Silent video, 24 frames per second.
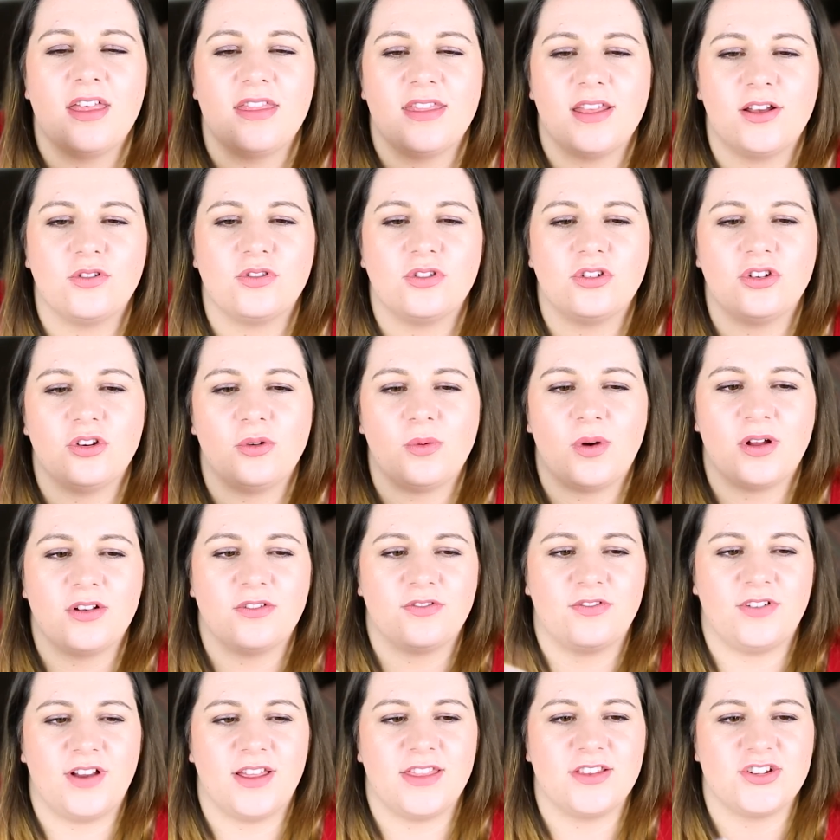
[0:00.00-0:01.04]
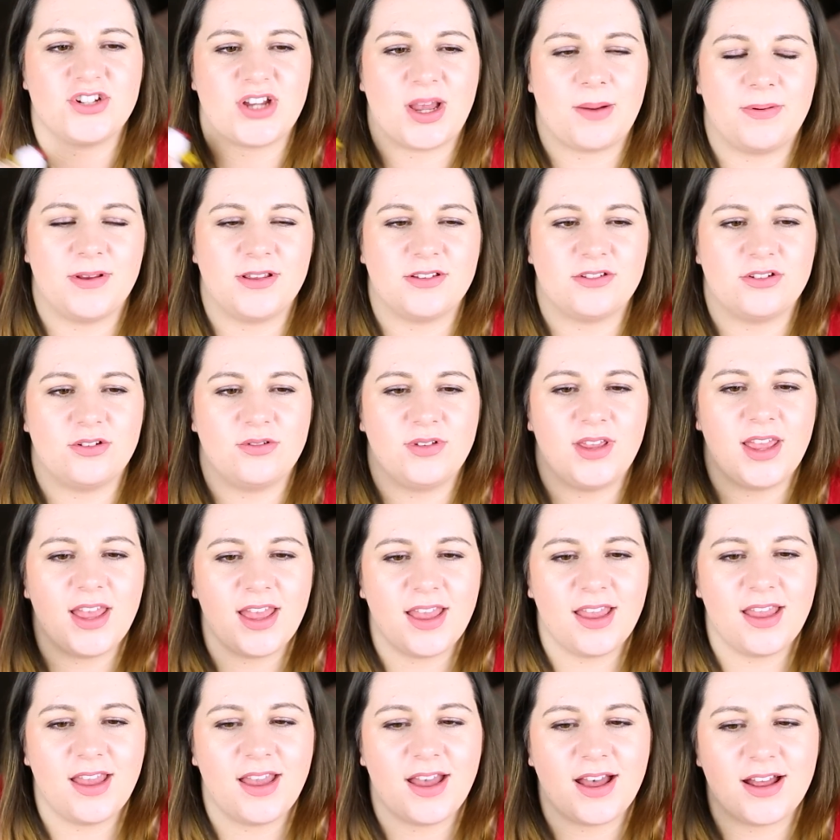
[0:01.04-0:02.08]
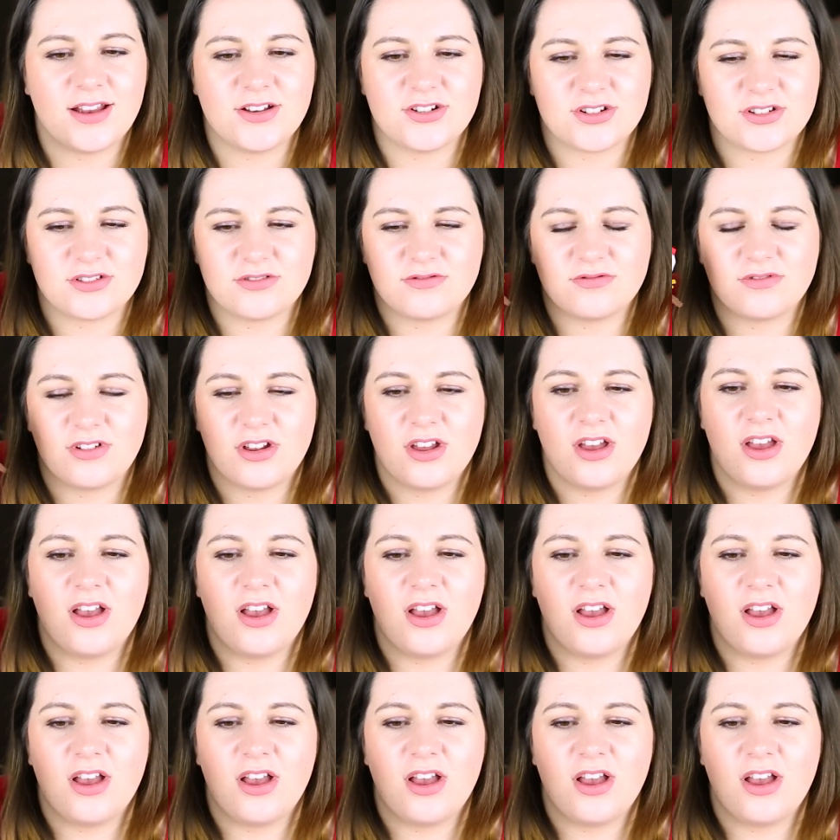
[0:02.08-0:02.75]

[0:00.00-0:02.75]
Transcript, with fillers: They also do one for like the Japanese New Year and just